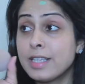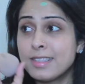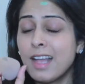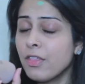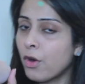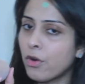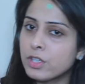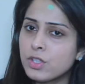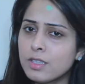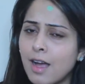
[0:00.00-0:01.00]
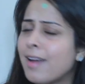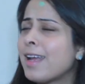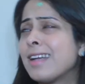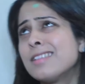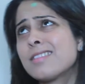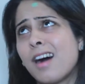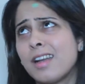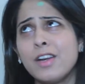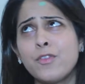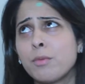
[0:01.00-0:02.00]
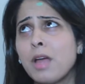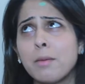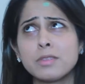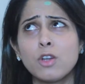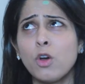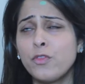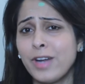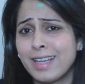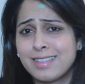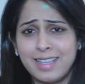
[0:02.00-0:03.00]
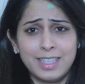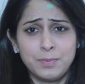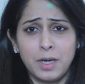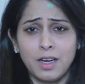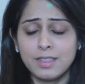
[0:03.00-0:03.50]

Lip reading: It's not the original kind, I just got it from Amazon for like $6.